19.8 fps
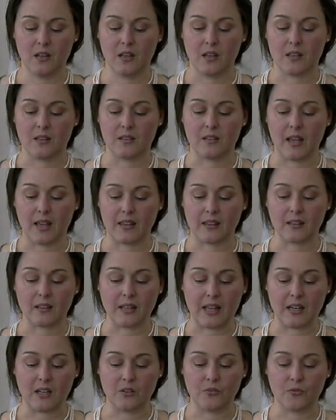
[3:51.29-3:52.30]
is
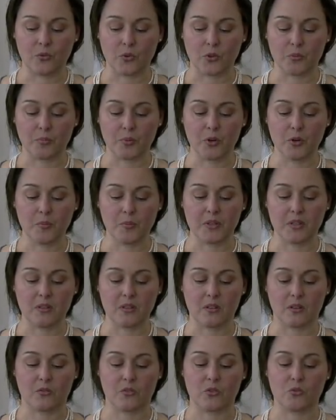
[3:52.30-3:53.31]
designated for the purpose
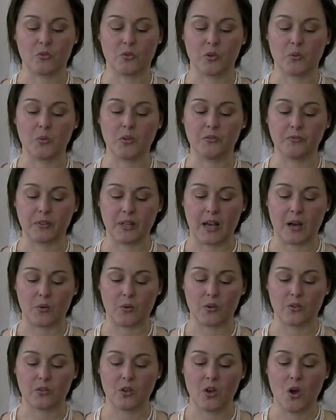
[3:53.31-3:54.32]
of strewing with
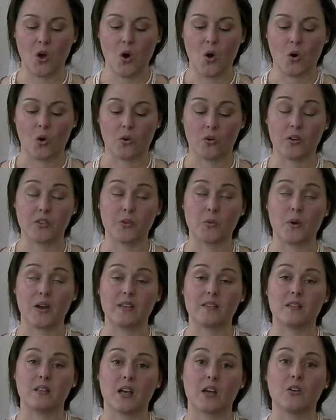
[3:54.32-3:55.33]
flowers or
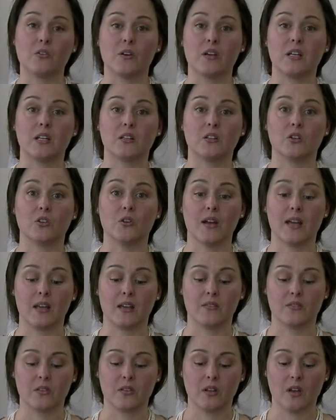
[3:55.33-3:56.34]
otherwise decorating the
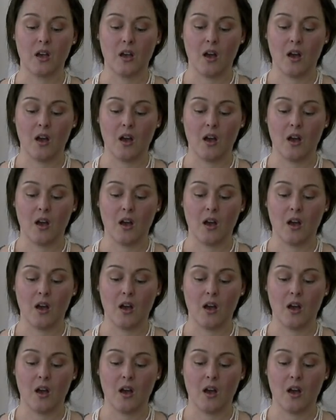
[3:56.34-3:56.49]
graves